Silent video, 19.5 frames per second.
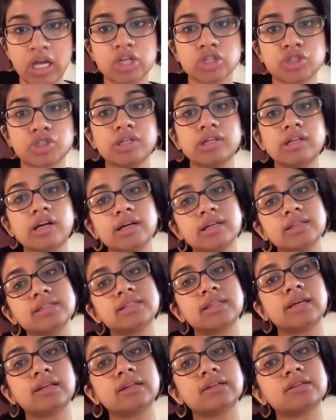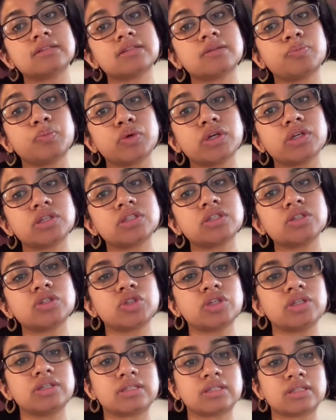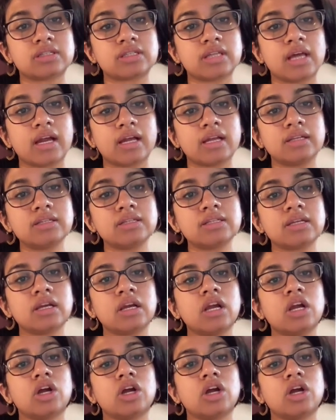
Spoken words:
She learns that it is a person she is assigned